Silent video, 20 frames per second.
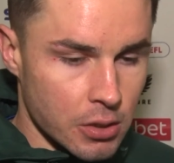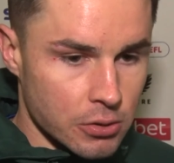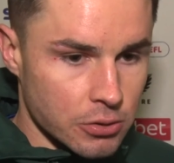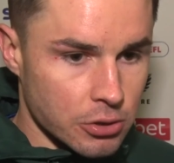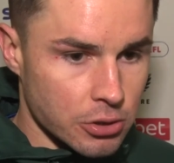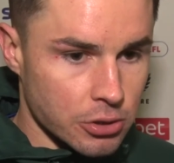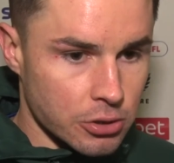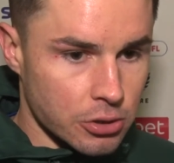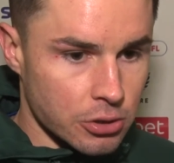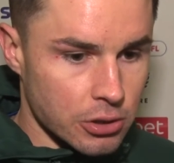
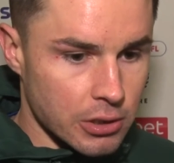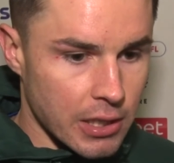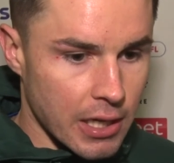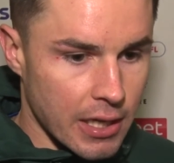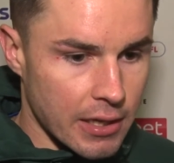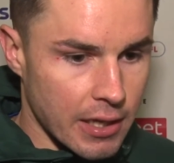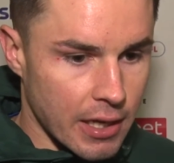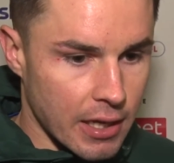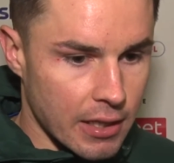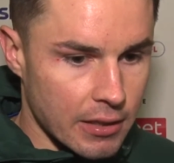Just couldn't
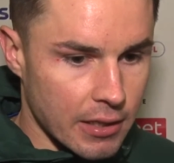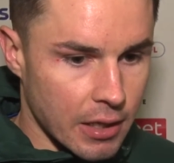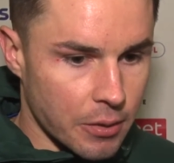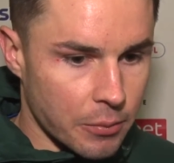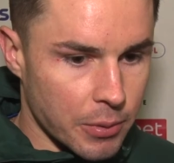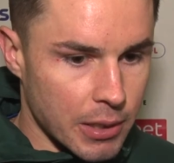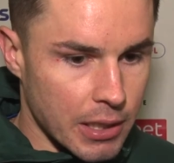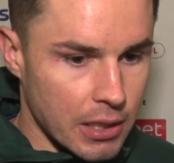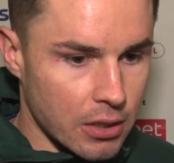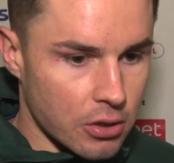get that
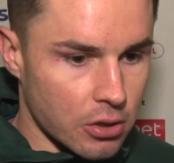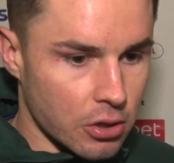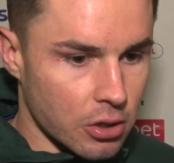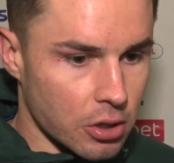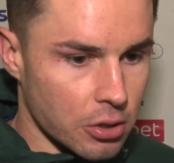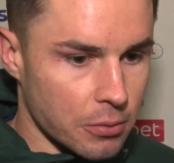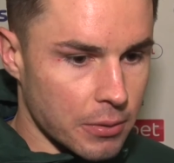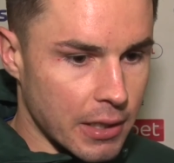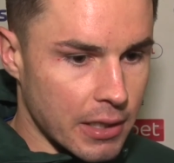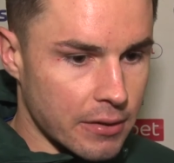winning
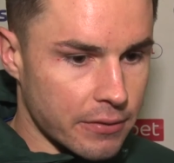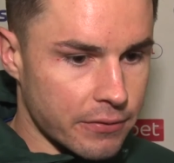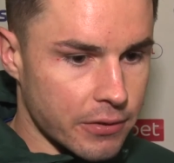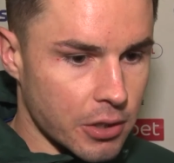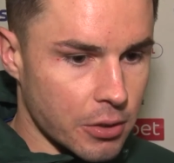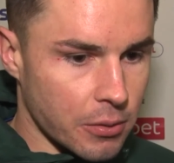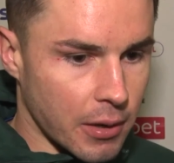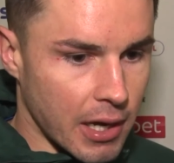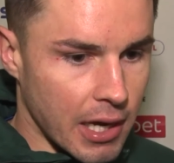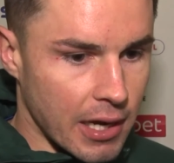goal. We had a
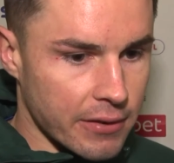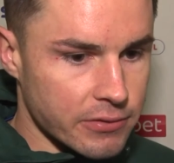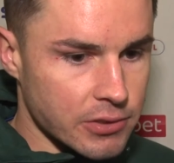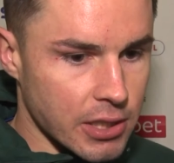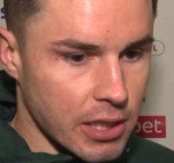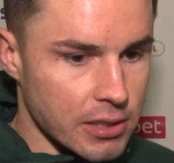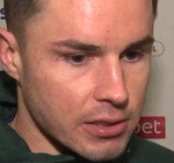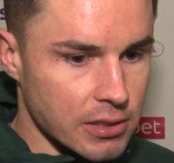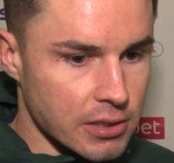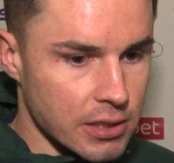few half
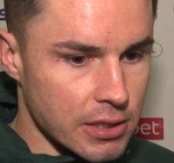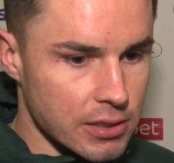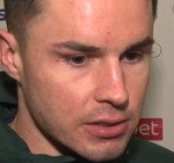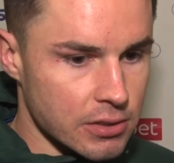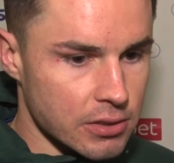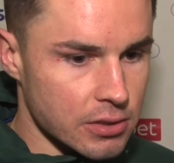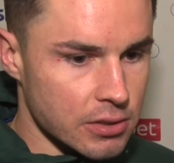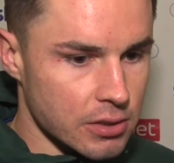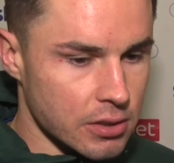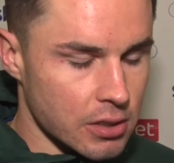
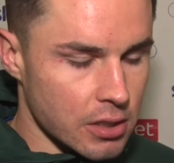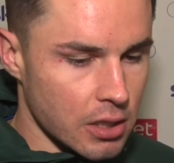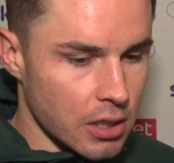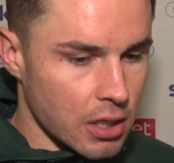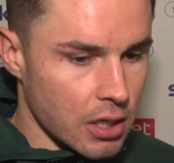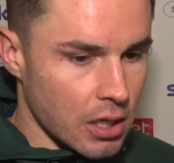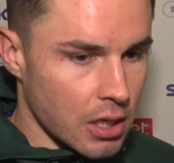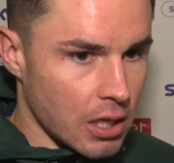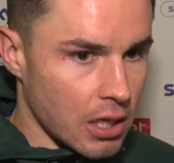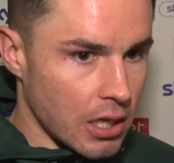chances.
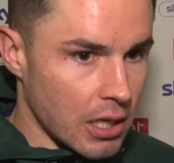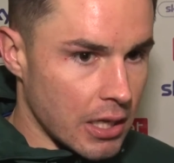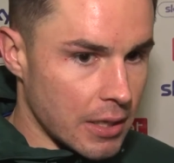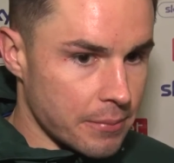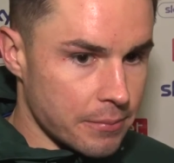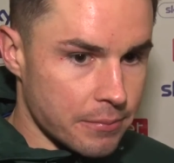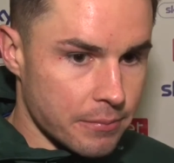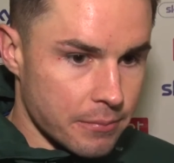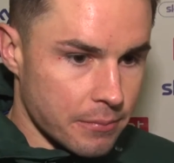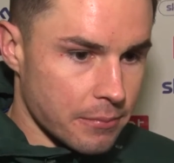
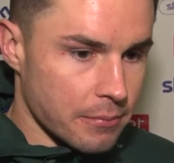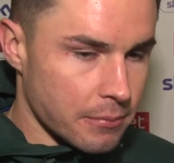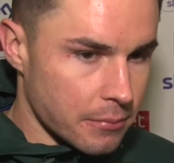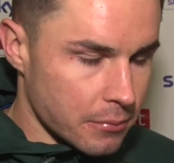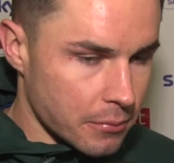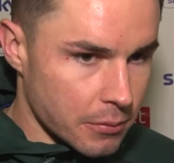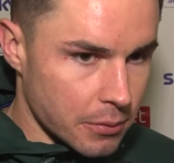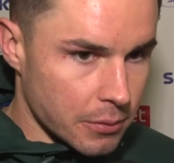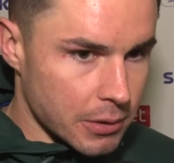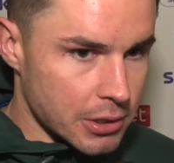
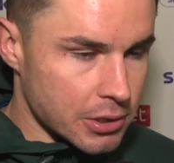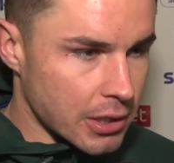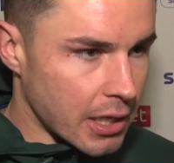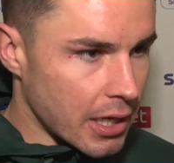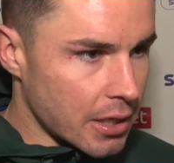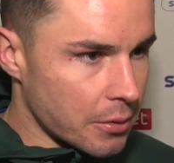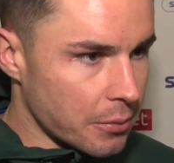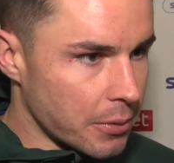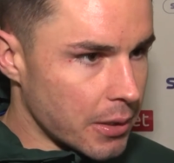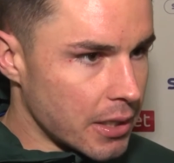We
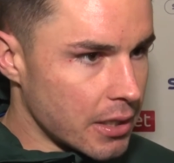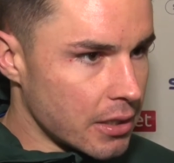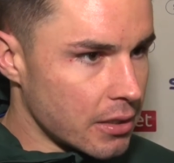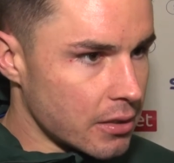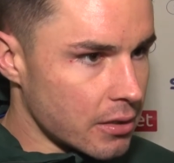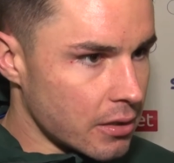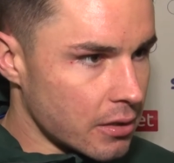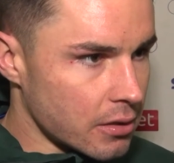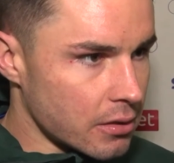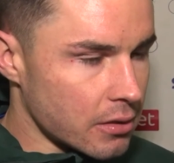tried to win,
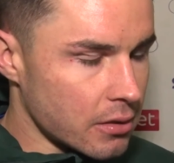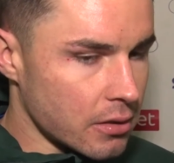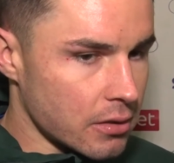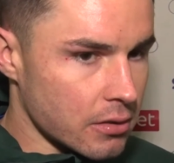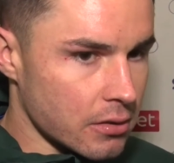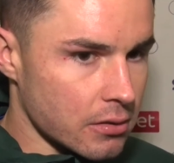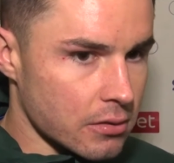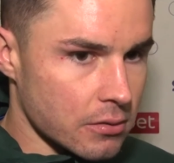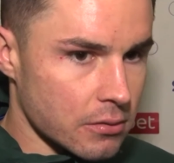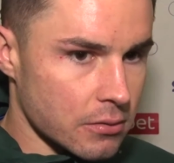
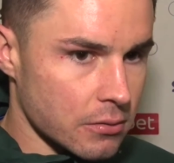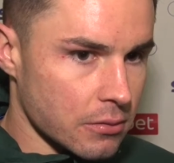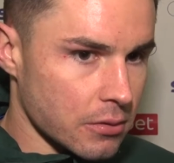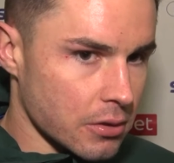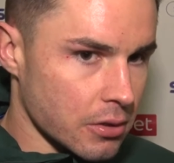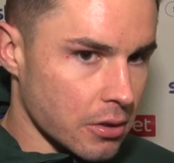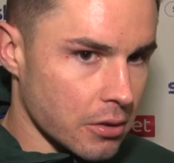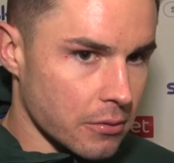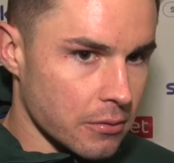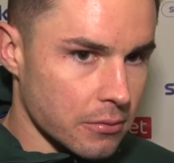and
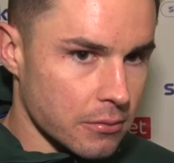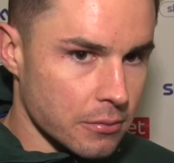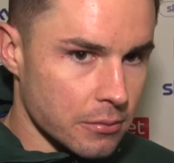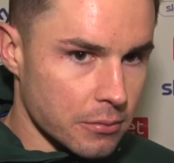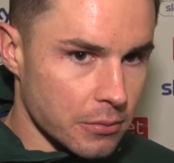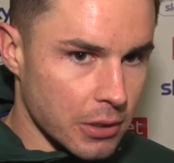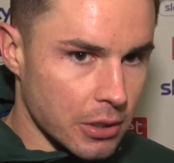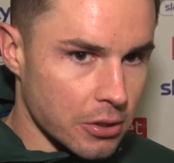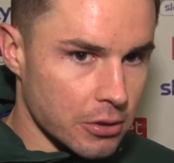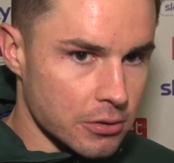
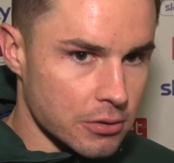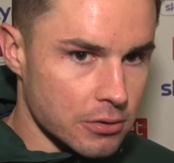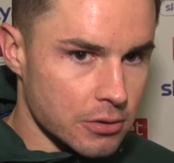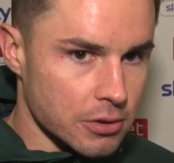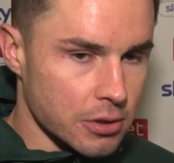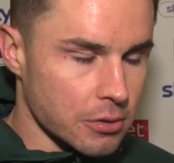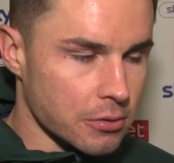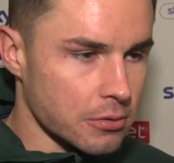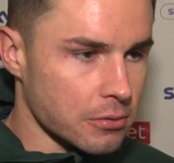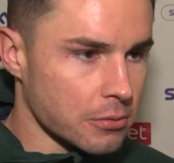we couldn't,
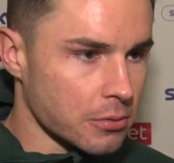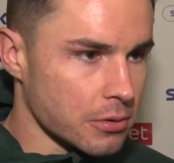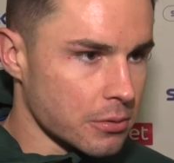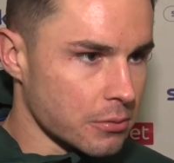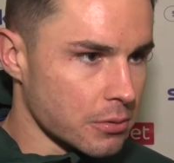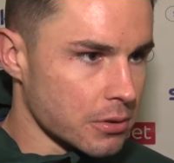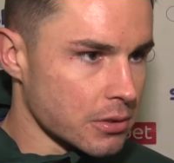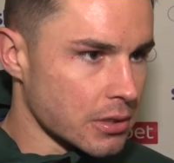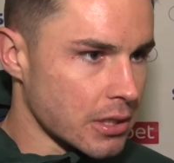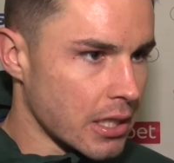so
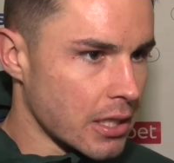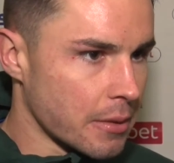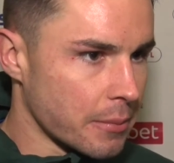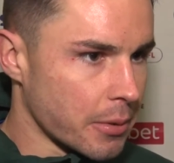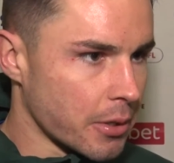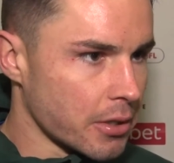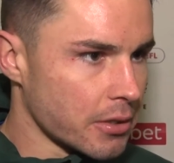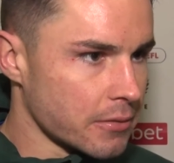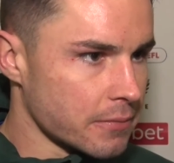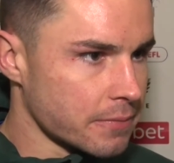we'll take the
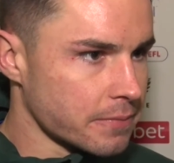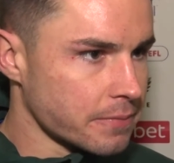point.